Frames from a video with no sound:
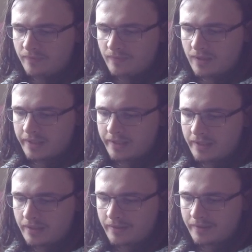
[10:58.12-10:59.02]

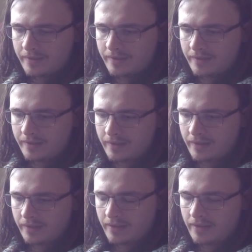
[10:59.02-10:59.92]

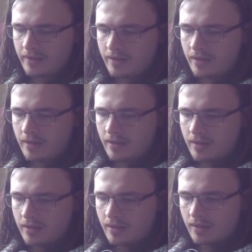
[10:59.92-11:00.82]

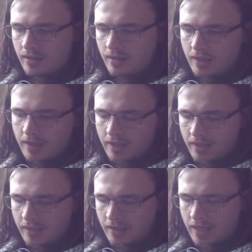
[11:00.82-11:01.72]
(no one is talking)